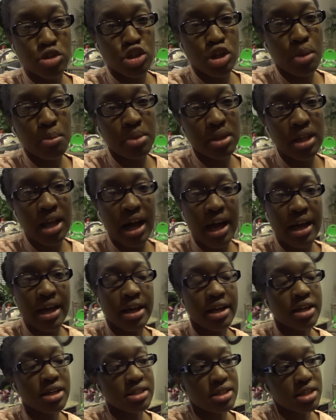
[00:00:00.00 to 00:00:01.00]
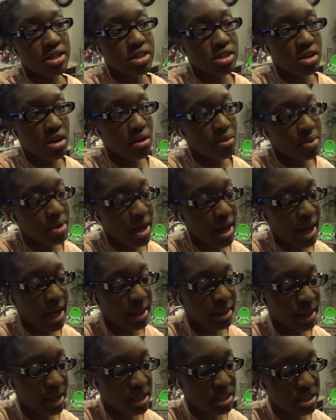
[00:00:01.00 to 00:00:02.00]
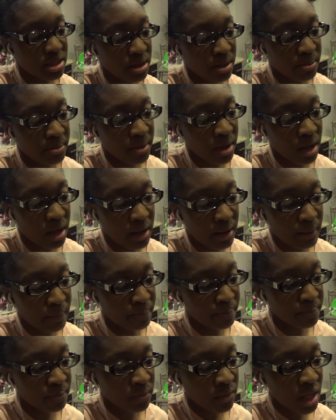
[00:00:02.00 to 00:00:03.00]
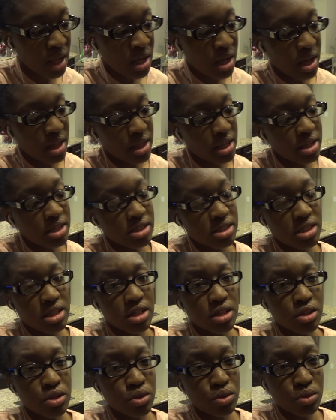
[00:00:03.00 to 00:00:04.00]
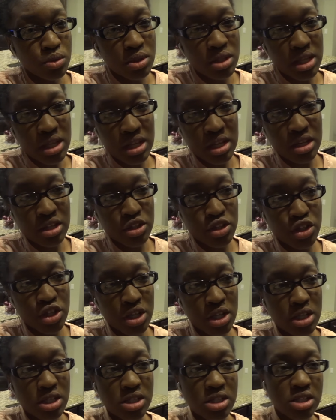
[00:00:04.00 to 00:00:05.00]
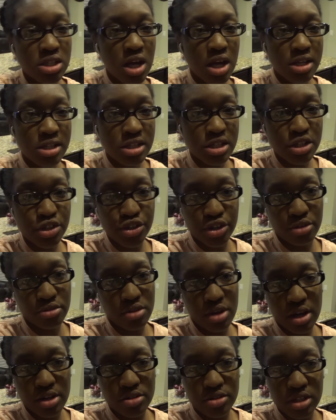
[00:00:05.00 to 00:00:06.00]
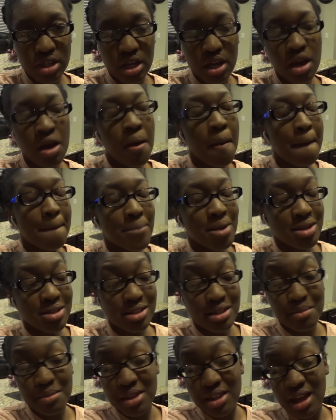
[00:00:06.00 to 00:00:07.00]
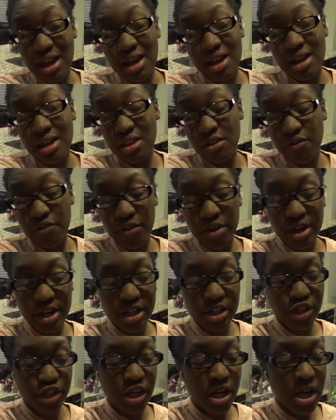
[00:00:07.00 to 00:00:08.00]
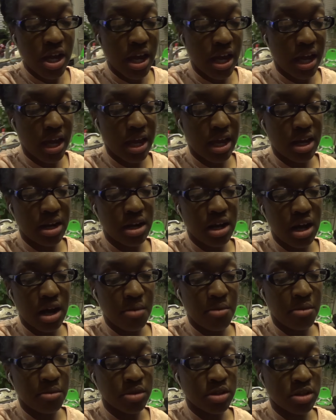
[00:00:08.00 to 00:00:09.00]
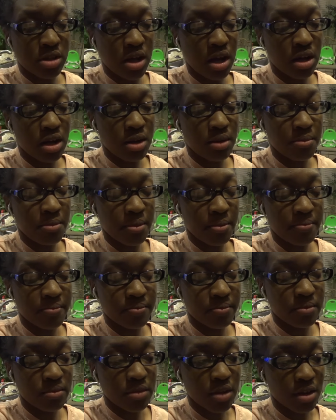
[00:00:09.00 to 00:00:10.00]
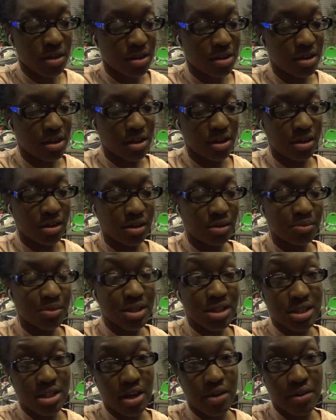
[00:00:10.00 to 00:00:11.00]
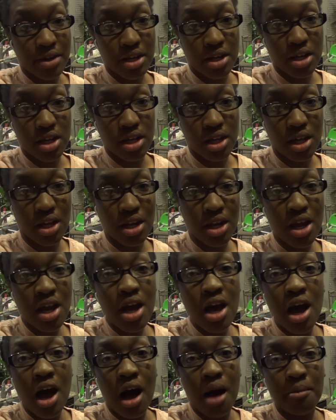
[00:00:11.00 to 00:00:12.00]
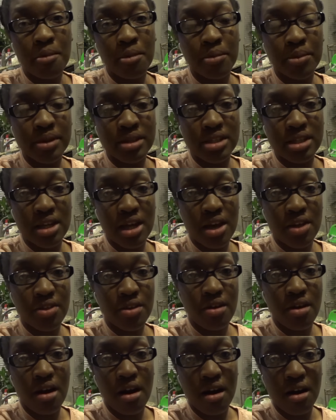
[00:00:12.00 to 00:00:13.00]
jambalaya because I saw we had like some um, I think it's the Adule chicken sausage. I don't know how you say it, but it's some of that in the fridge. And um, I'm gonna cut up, cut up, it's already cut. I'm gonna put together